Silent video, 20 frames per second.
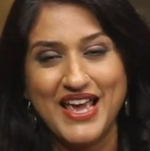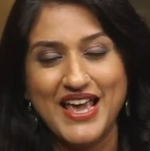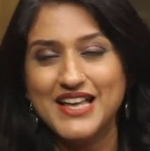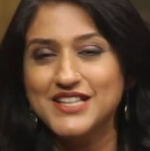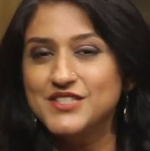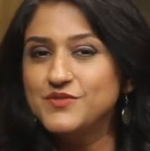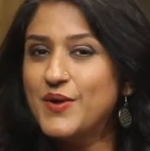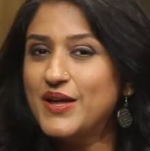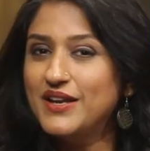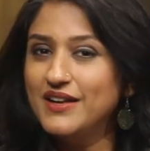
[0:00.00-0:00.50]

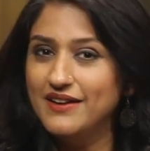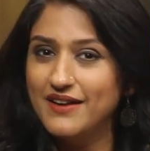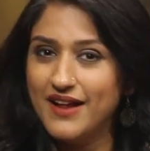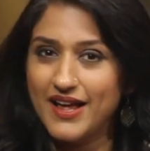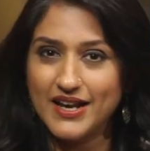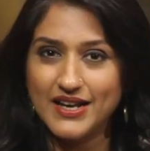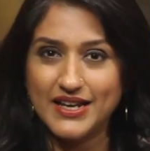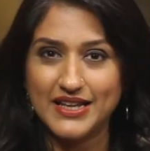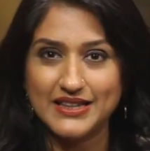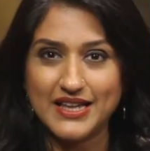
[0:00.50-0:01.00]
It's very
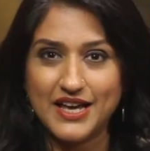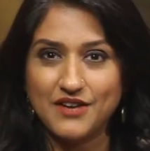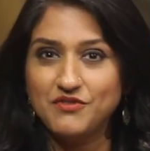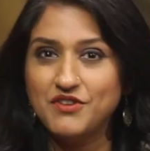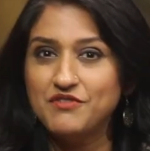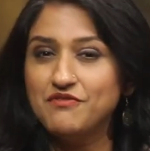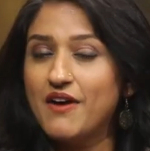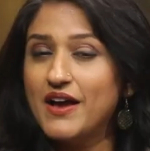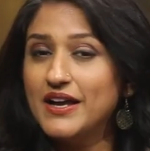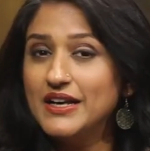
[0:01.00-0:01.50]
rarely that
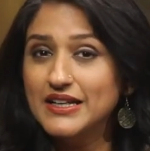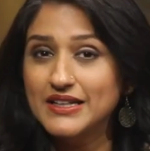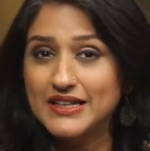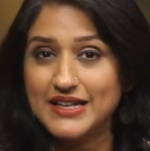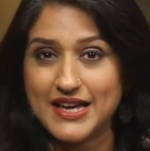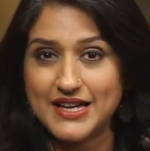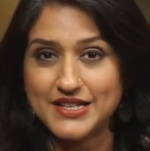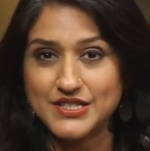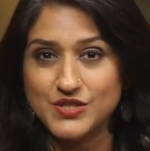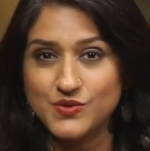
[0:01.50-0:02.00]
we find a
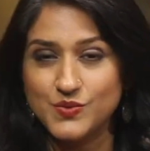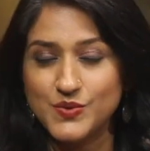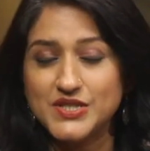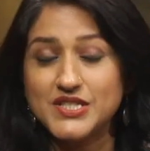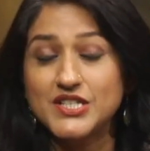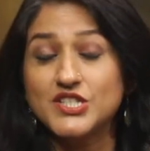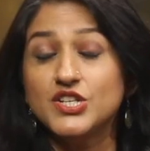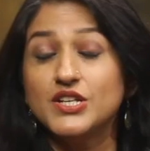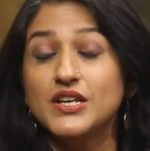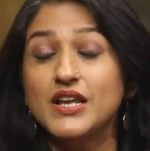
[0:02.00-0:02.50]
guest with
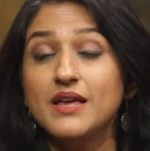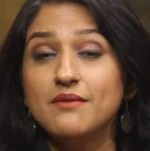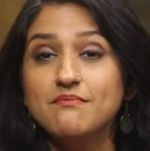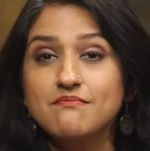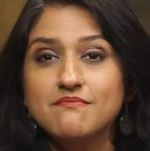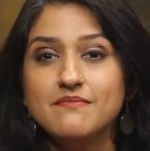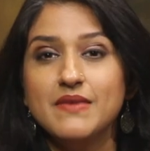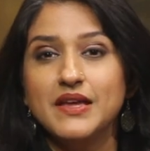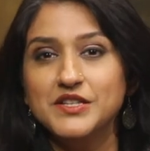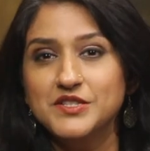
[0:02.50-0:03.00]
such an
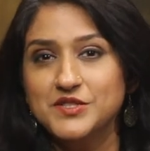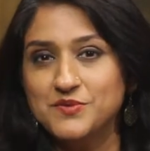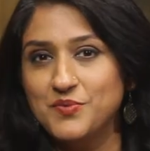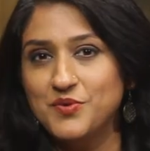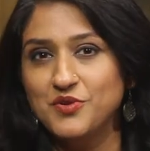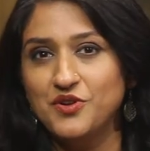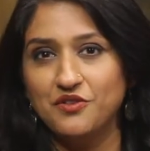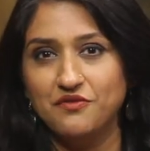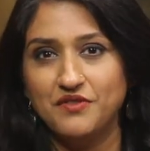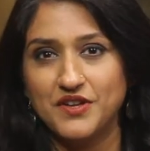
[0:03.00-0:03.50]
immense
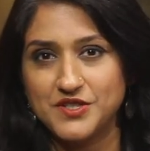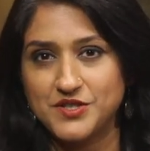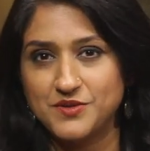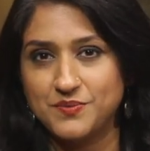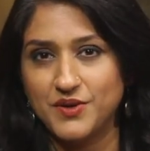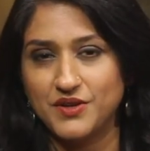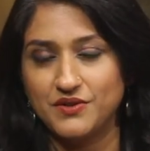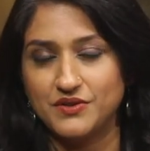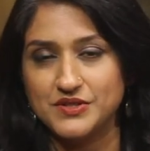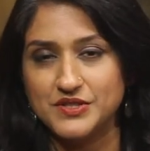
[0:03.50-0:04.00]
pool of
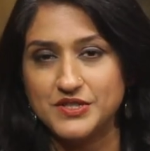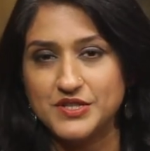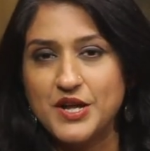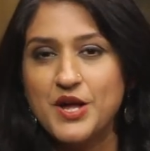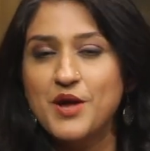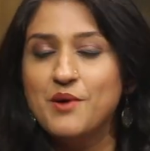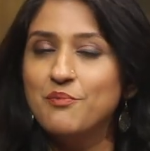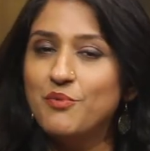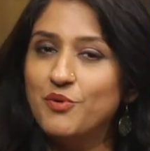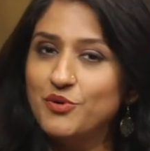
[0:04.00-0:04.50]
experience,
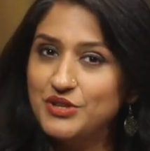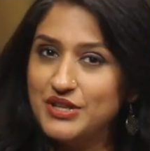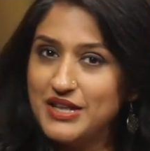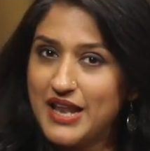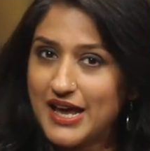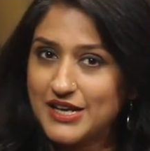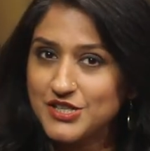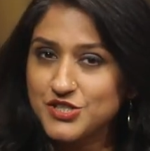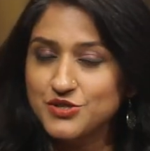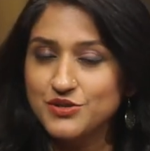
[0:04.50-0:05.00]
both
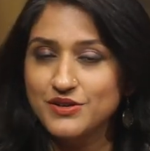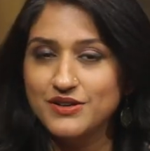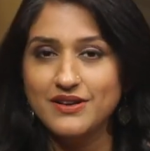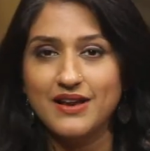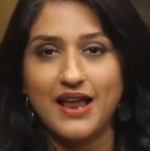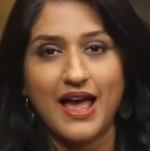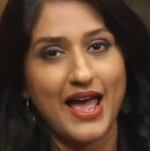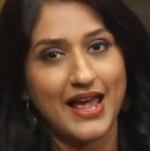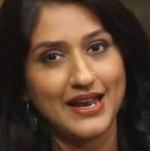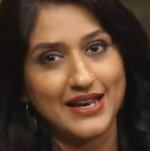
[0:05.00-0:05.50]
national
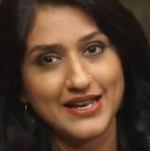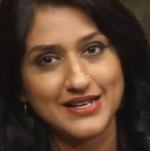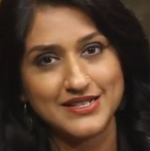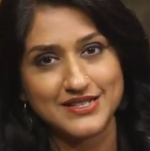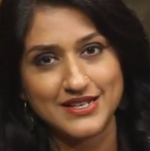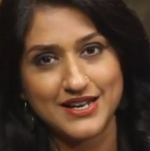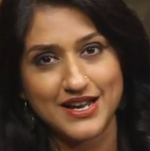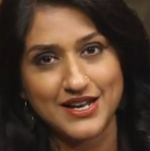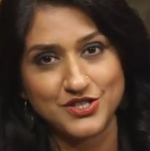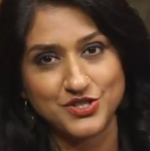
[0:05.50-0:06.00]
and
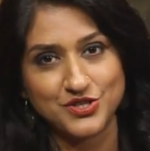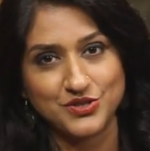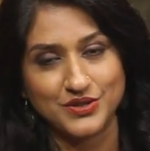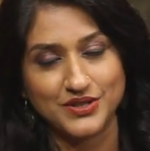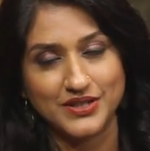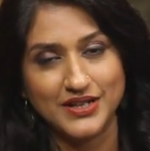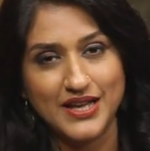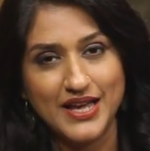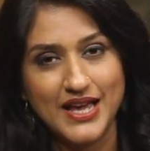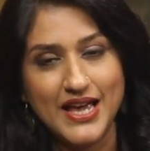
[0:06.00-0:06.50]

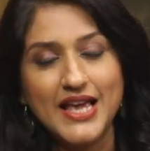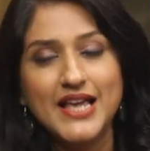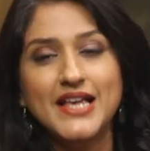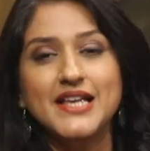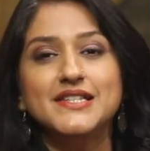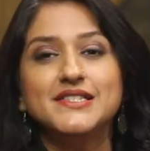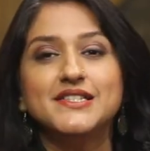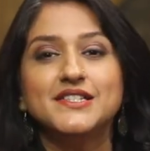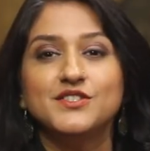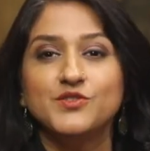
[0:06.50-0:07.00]
international.
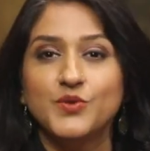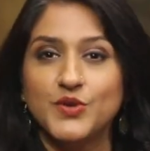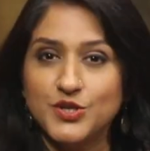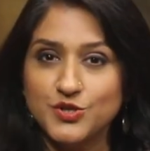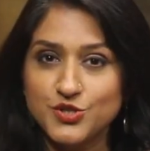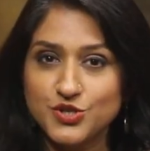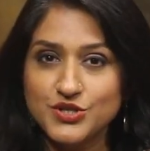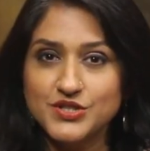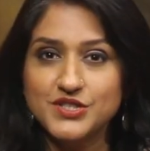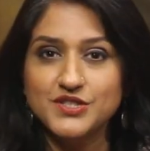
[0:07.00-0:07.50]
He is a
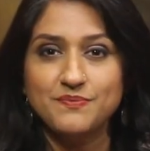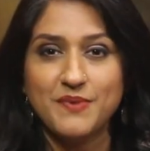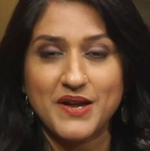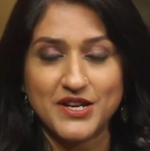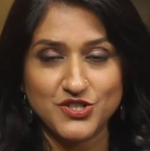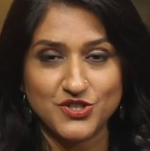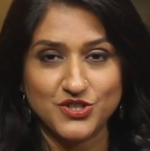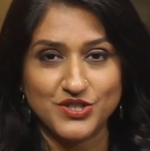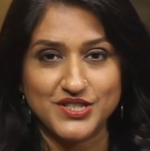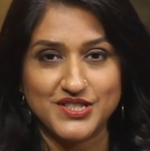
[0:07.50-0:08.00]
solution
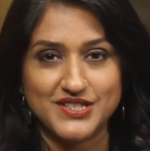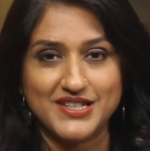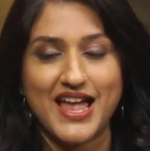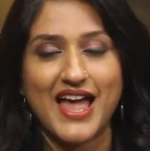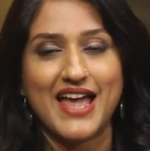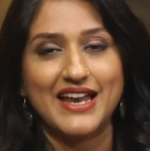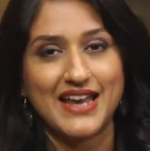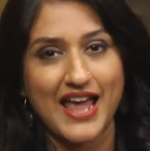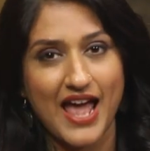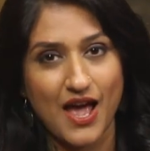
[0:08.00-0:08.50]
specialist
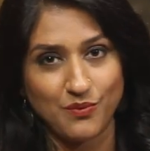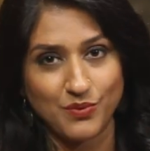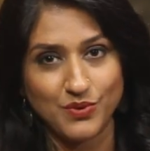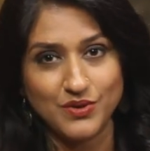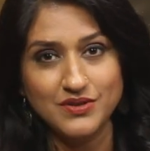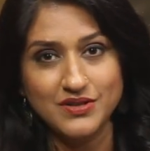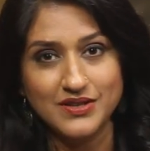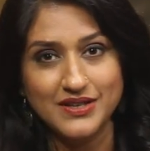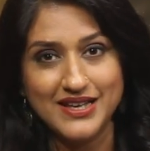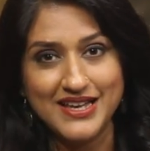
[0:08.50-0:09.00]
at
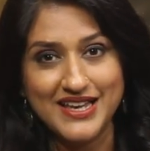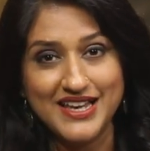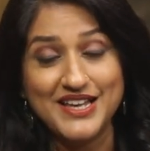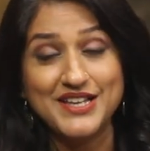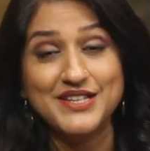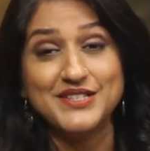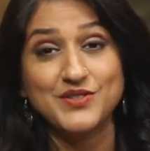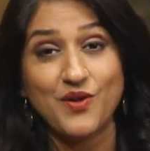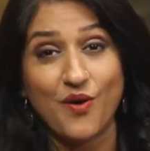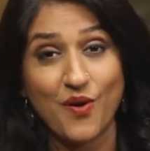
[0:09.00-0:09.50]
Abbott.
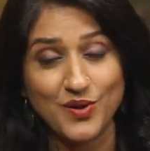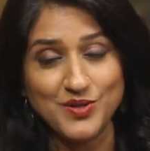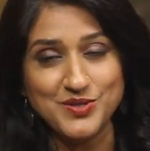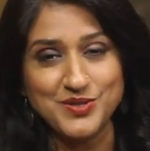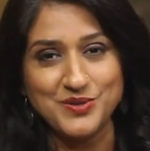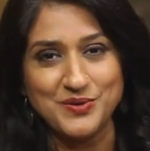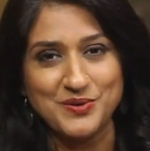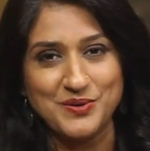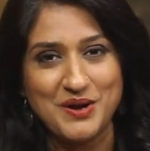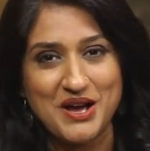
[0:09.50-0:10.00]
He is
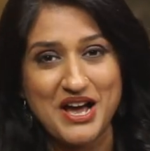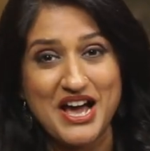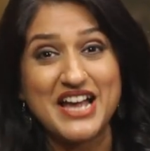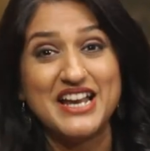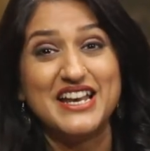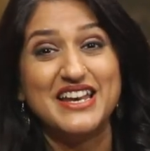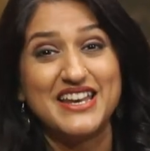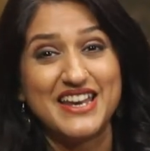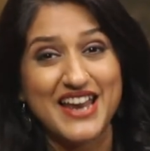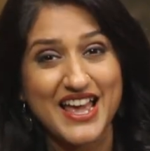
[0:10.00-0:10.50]
also
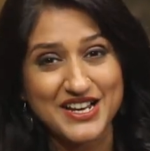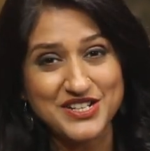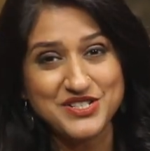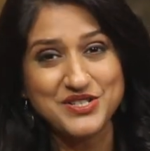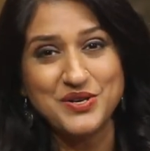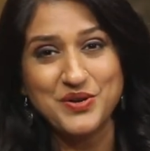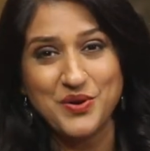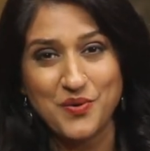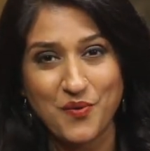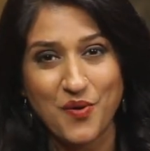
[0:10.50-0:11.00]
a
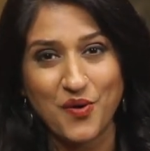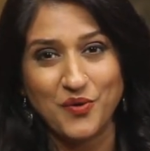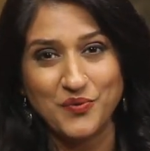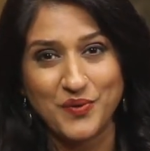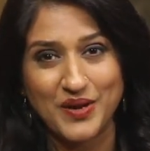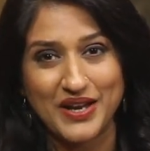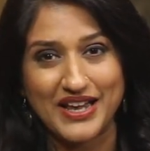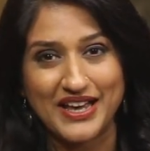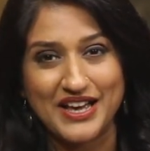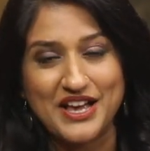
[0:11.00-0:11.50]
national
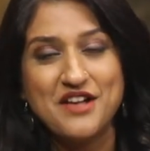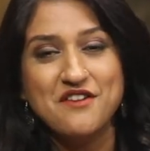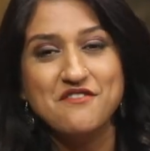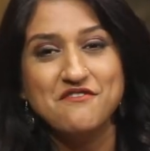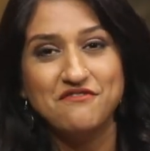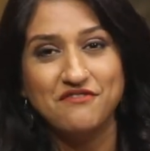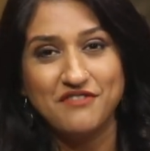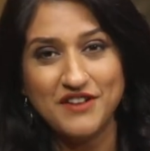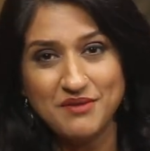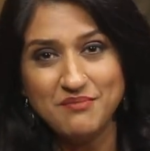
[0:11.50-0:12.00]
award-winning
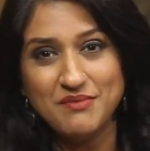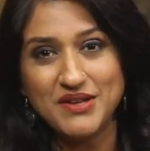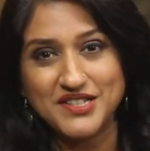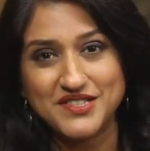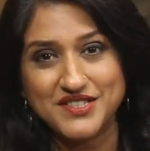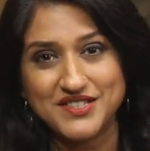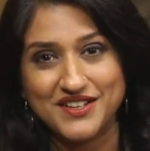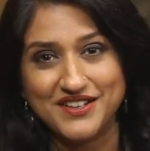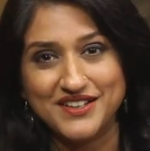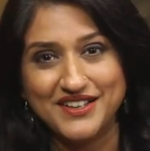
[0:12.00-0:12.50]
film
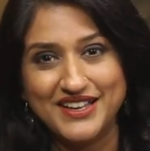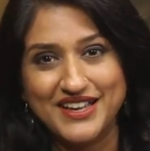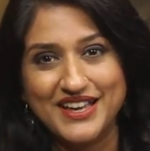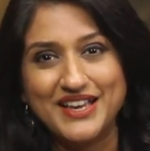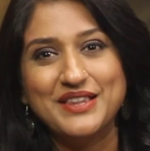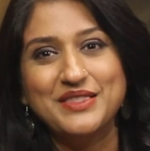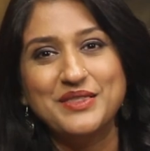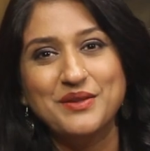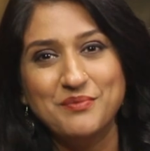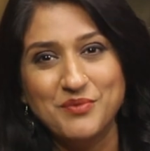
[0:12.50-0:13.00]
mixer
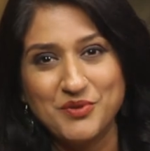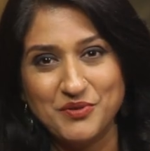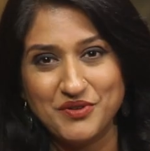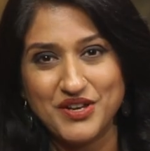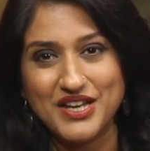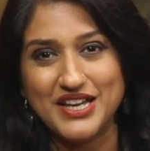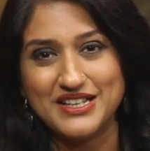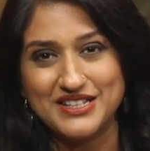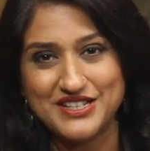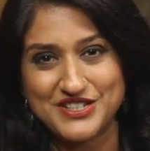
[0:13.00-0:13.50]
in the
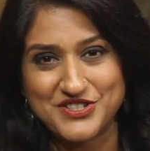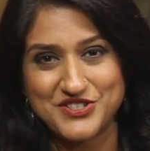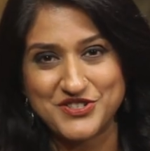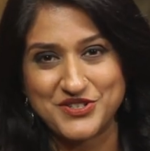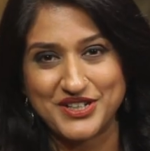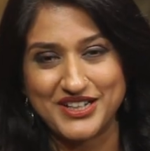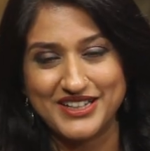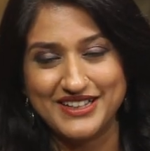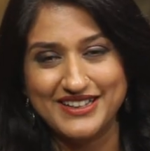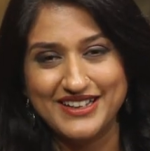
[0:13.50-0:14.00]
movie
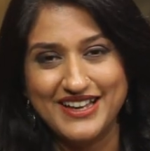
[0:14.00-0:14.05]
industry.